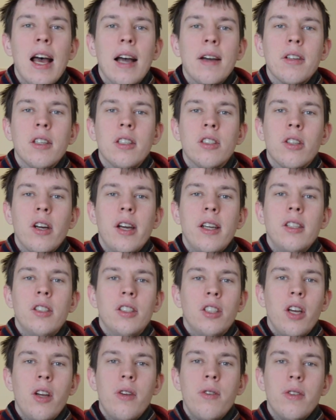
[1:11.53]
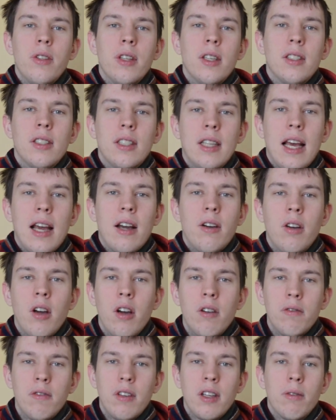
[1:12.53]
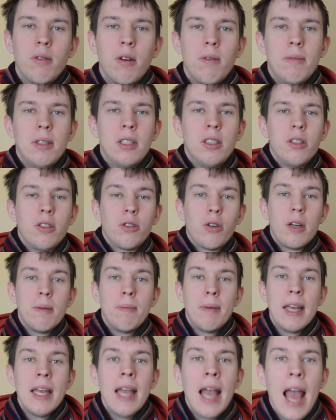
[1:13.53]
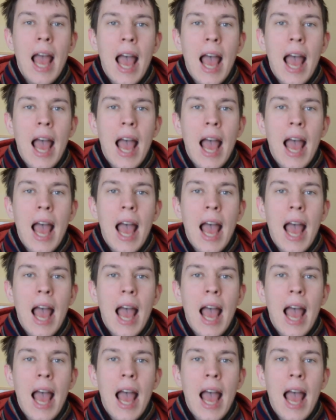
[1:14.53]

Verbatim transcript: I'm going to try and show you this now, hopefully it won't be too creepy.